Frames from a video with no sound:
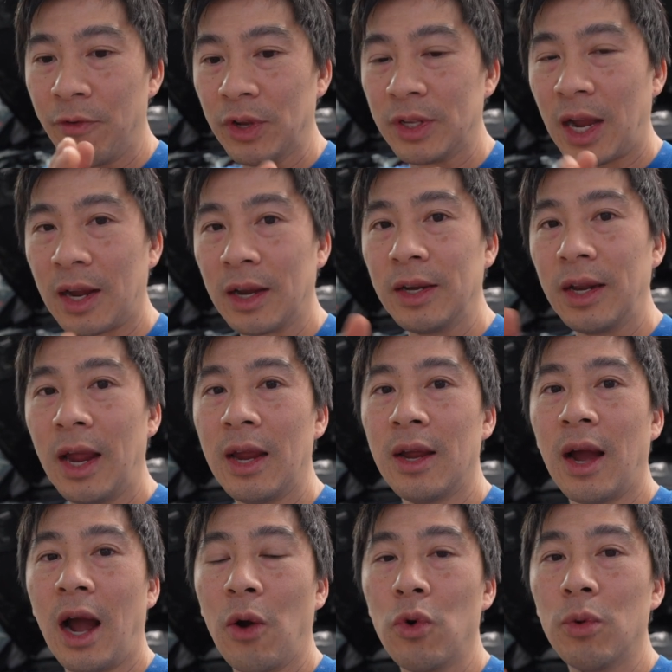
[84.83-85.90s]
second
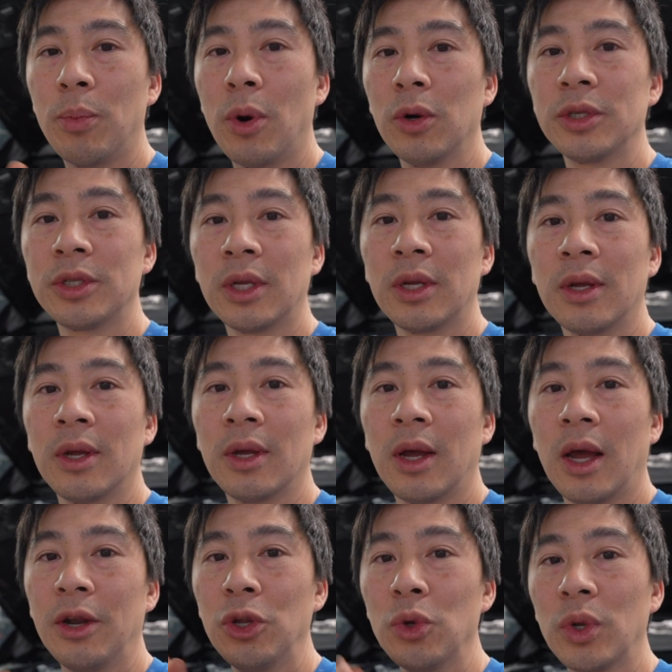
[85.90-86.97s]
day I will post
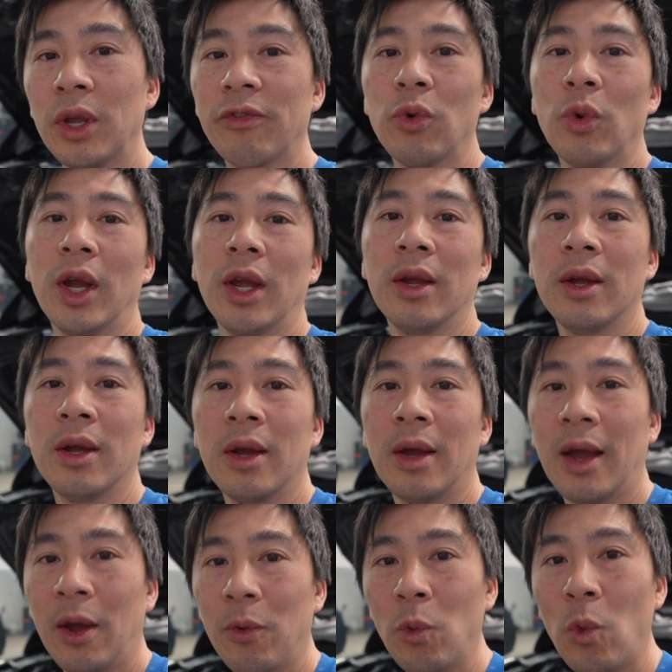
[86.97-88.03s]
a new giveaway
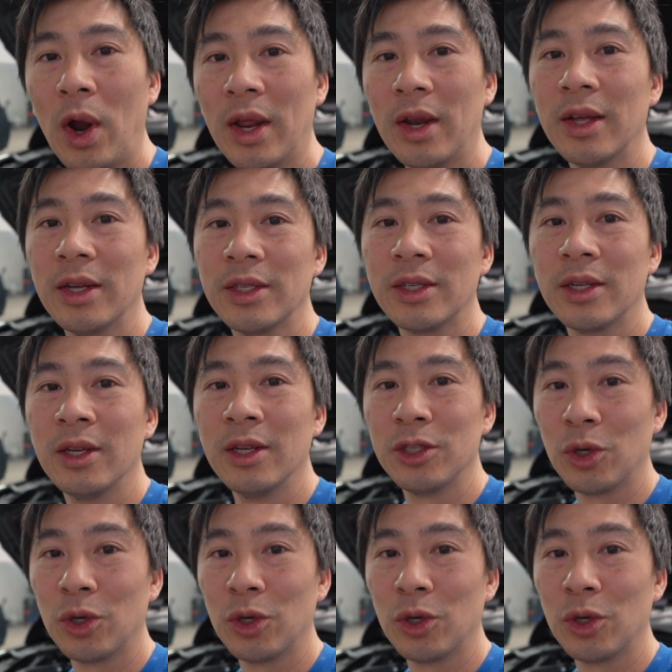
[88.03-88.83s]
and what it is.